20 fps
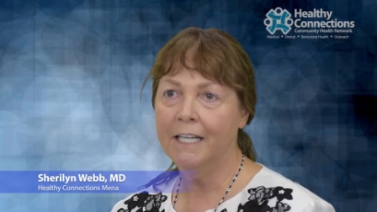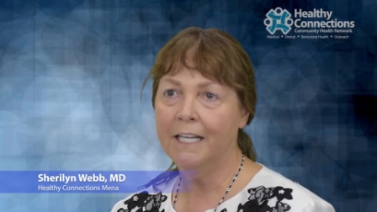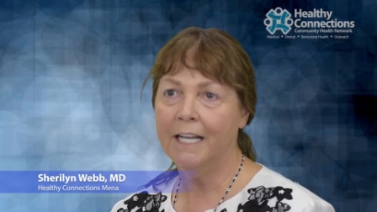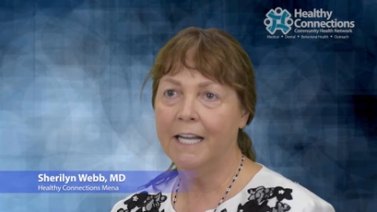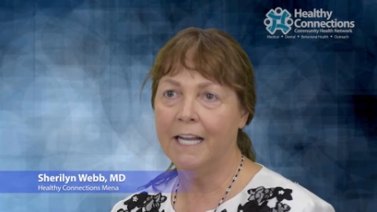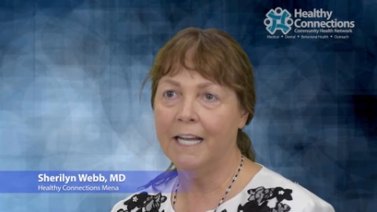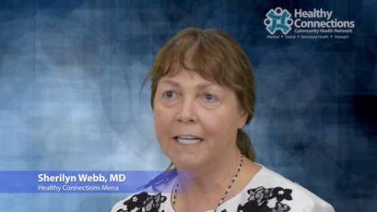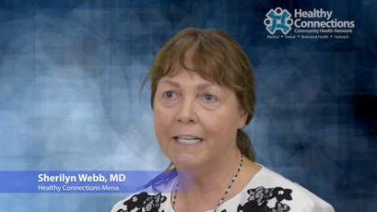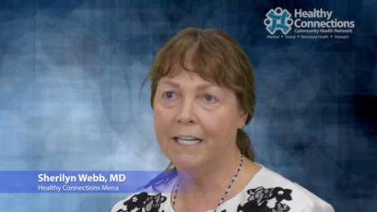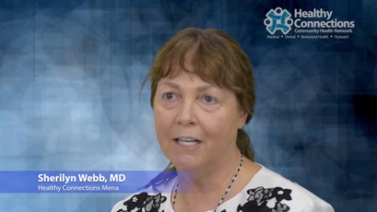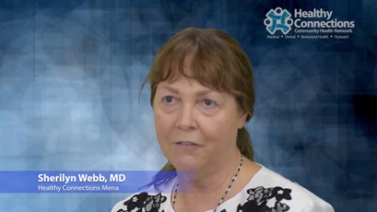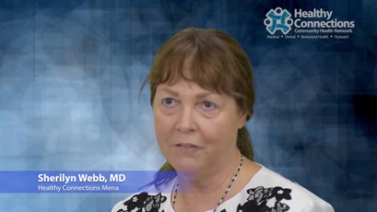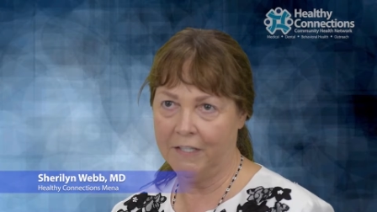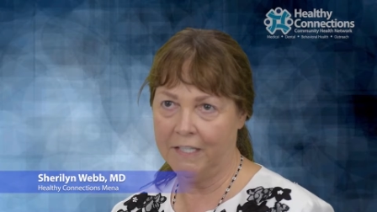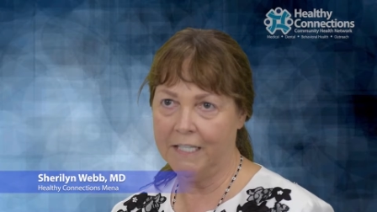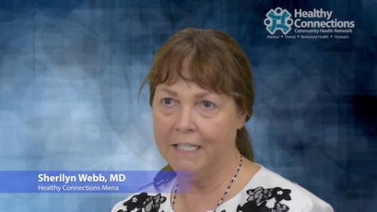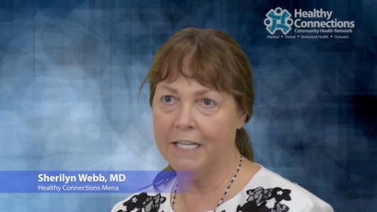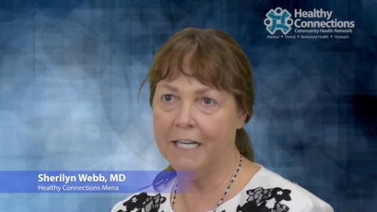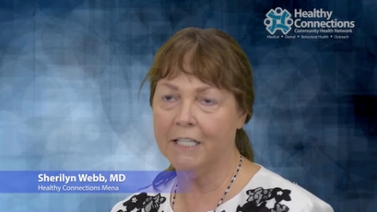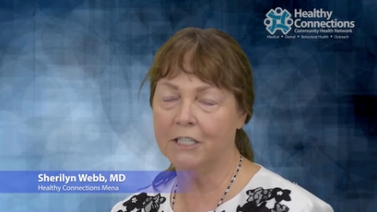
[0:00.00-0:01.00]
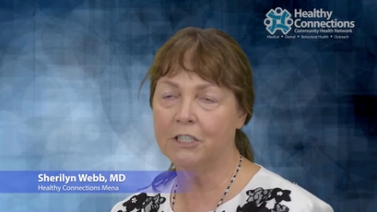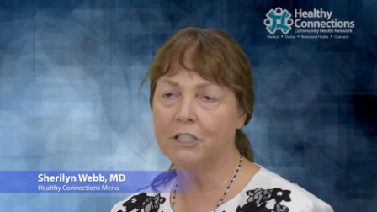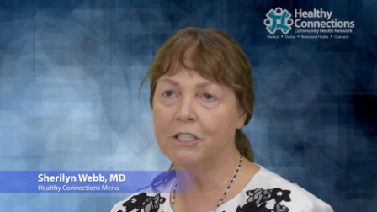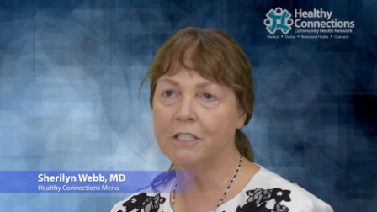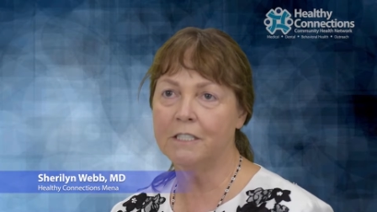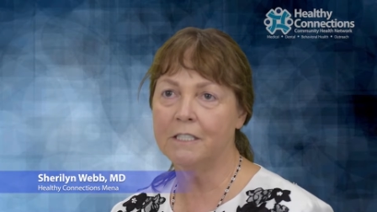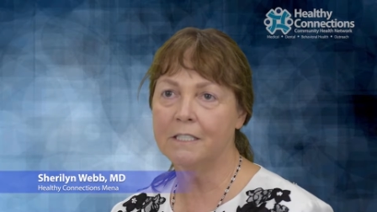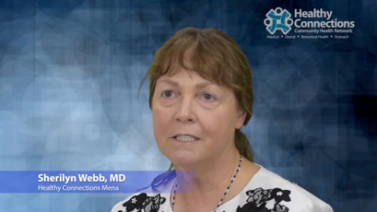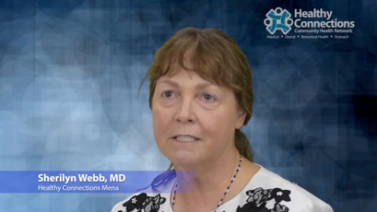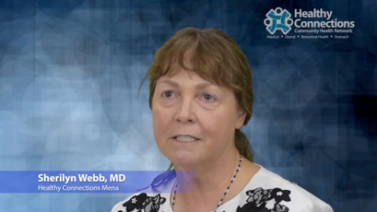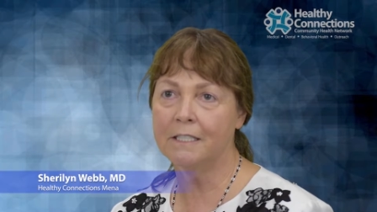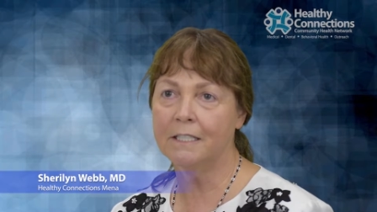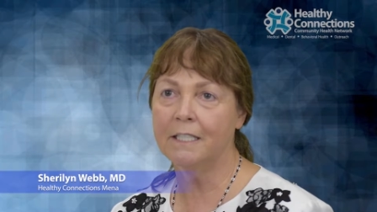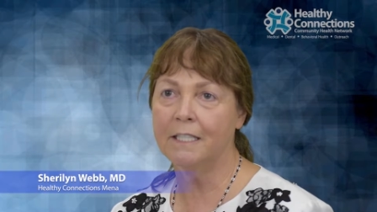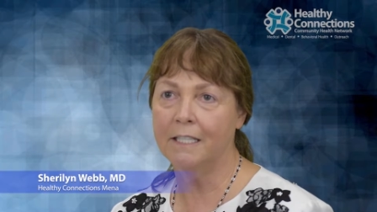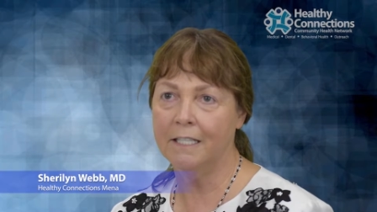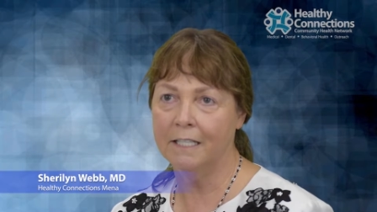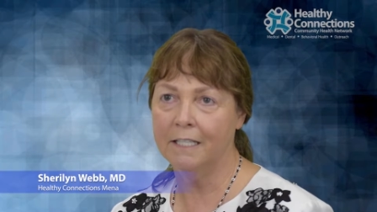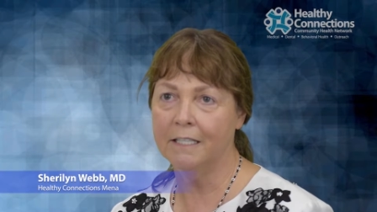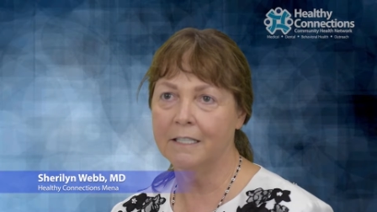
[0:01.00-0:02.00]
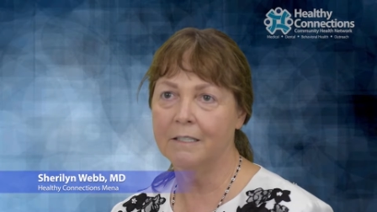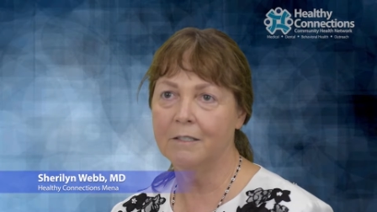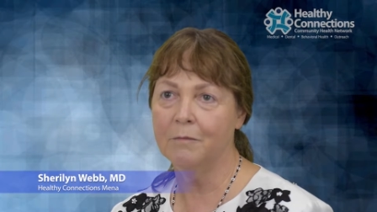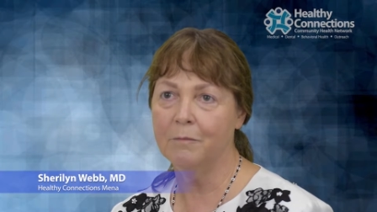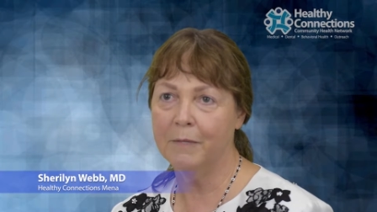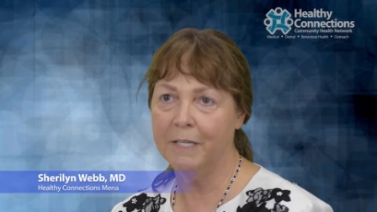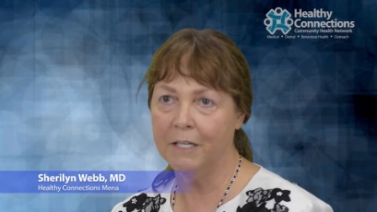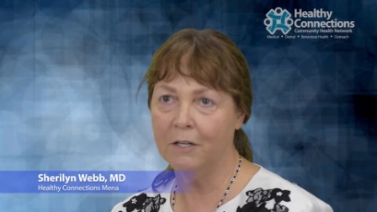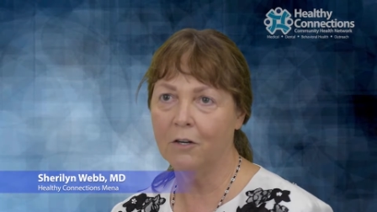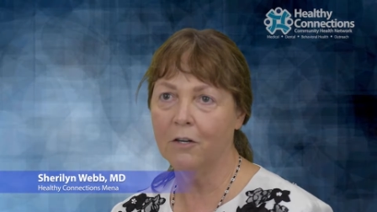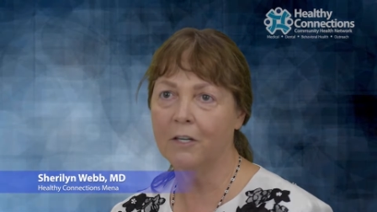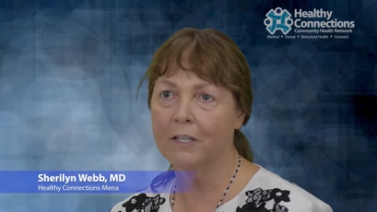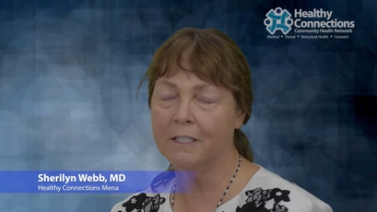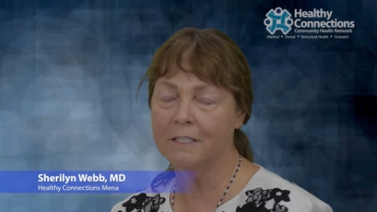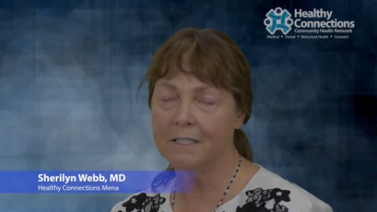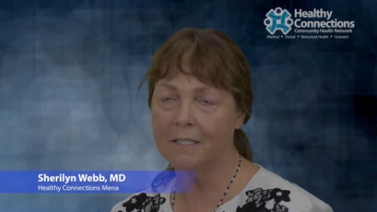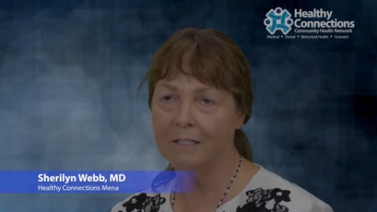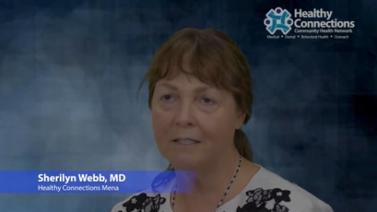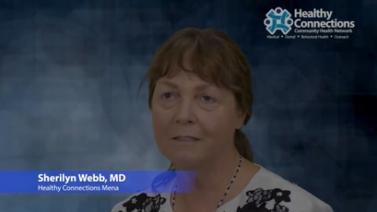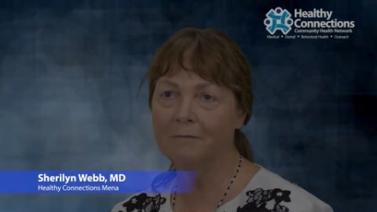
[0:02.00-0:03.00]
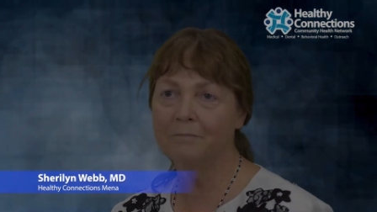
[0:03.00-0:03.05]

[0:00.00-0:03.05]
at Healthy Connections in Mena, Arkansas.